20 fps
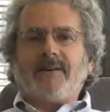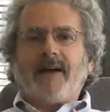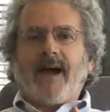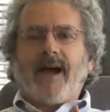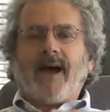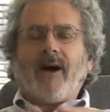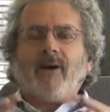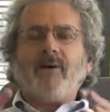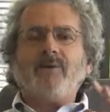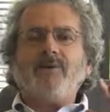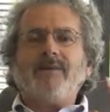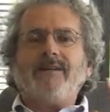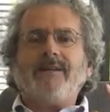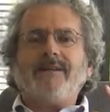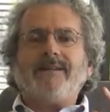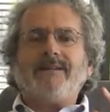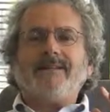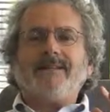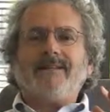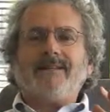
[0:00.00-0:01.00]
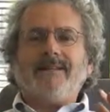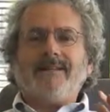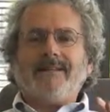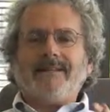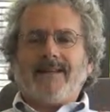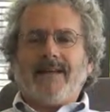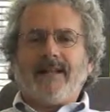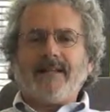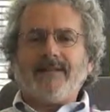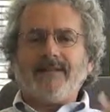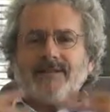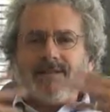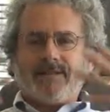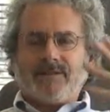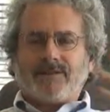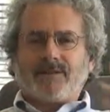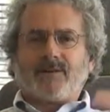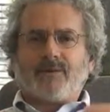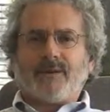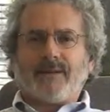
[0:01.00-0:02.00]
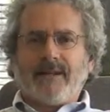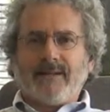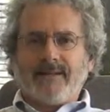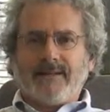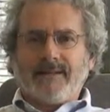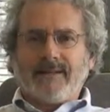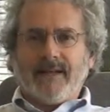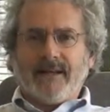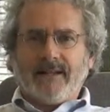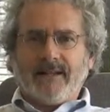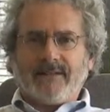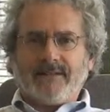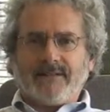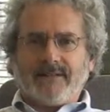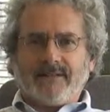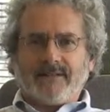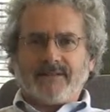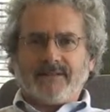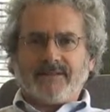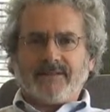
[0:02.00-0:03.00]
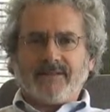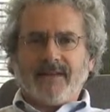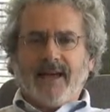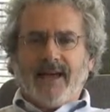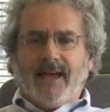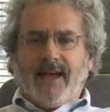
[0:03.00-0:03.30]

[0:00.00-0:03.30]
How did intelligence create intelligence?